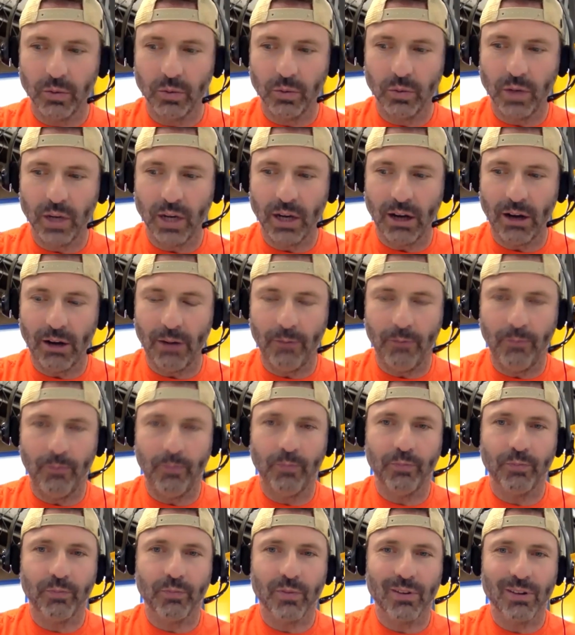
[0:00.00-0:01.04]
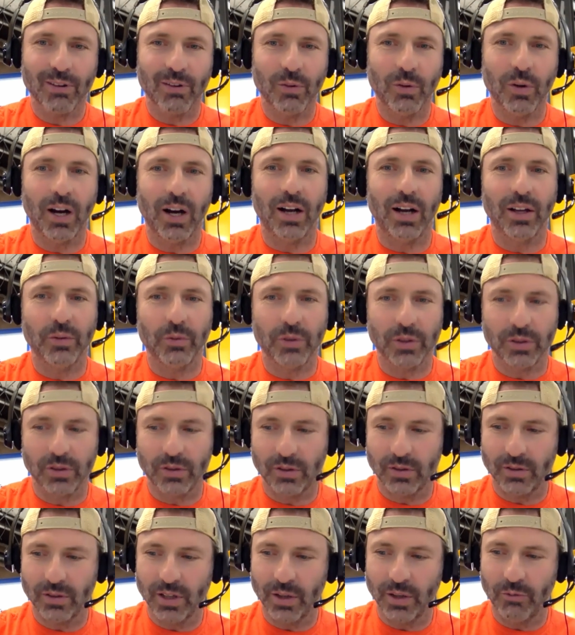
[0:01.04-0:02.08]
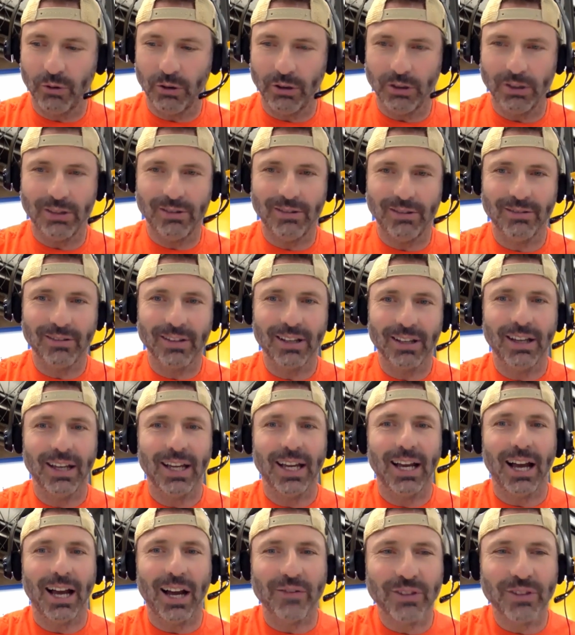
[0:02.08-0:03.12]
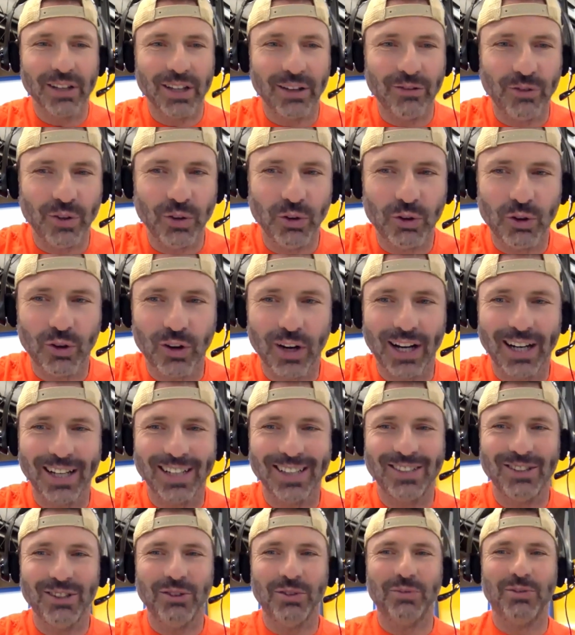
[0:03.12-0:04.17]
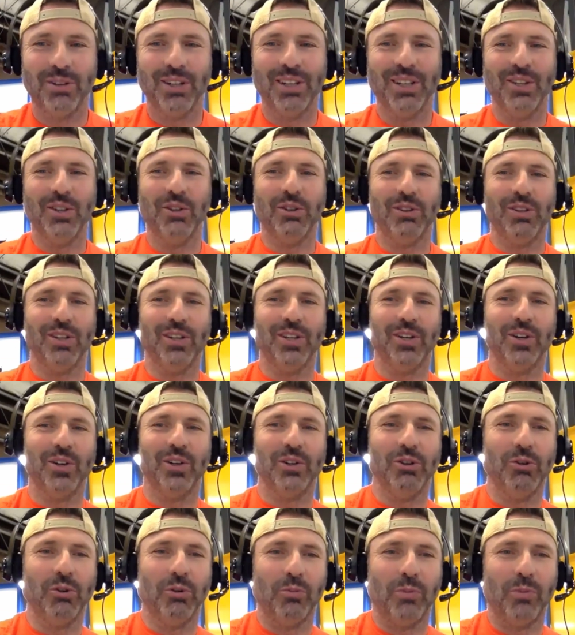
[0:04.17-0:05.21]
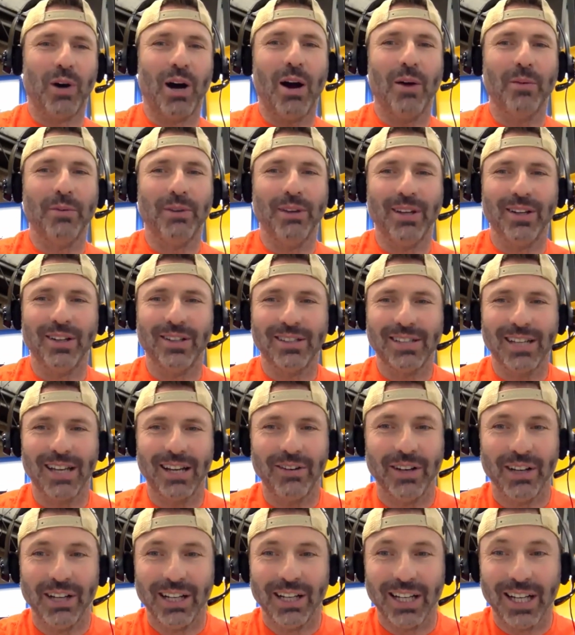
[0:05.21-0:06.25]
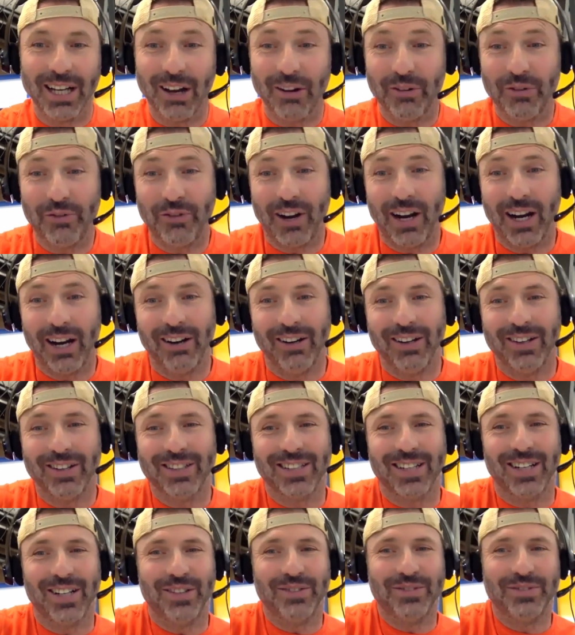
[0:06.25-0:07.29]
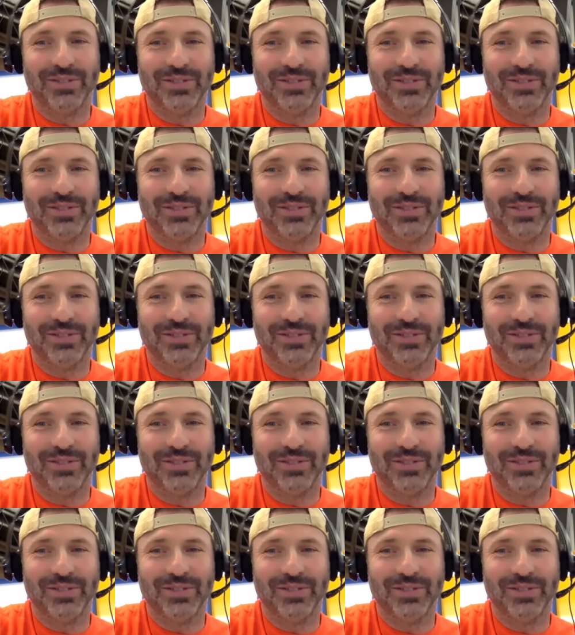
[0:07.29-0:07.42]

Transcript: well, it was have to give you credit too, but you know, you and Bobby, you said you got to fire yourself.